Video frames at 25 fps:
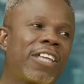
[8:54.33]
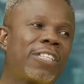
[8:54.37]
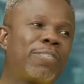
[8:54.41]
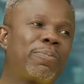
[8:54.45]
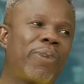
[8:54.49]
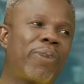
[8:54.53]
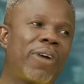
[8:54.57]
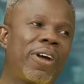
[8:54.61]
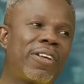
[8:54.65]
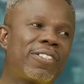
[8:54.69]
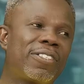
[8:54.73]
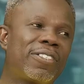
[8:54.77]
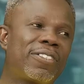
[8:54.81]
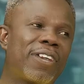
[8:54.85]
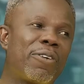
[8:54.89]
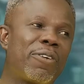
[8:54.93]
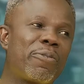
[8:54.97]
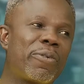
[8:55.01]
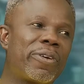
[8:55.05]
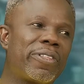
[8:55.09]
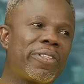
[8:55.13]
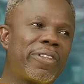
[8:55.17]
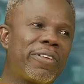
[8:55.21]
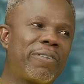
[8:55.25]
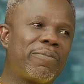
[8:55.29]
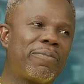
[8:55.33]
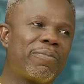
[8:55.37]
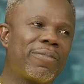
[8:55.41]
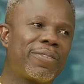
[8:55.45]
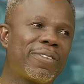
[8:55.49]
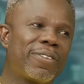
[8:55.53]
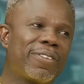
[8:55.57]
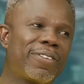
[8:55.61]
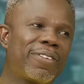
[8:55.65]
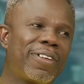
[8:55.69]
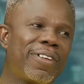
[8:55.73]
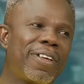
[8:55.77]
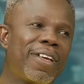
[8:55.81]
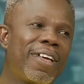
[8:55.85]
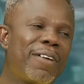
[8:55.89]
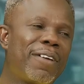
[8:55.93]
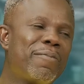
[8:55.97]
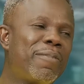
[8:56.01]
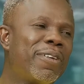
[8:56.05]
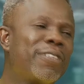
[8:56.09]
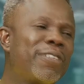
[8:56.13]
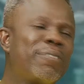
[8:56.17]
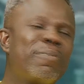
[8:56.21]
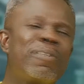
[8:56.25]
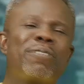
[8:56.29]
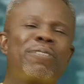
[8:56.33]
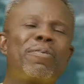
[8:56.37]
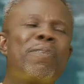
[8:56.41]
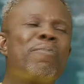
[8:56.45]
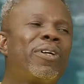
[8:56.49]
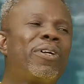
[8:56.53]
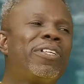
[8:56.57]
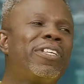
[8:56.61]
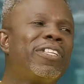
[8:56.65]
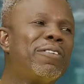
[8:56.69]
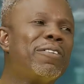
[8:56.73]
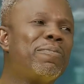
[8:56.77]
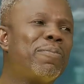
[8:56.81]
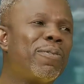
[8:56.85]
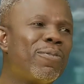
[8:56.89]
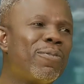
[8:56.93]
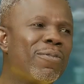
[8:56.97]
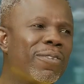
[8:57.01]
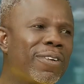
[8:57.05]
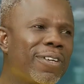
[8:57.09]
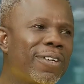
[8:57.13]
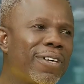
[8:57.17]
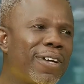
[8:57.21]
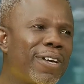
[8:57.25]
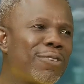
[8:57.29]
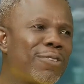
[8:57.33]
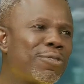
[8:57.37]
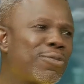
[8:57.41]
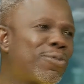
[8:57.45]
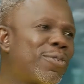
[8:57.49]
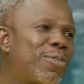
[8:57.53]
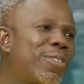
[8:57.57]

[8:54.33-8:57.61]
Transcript: prizes are with them. It's between body nipple. Big cash.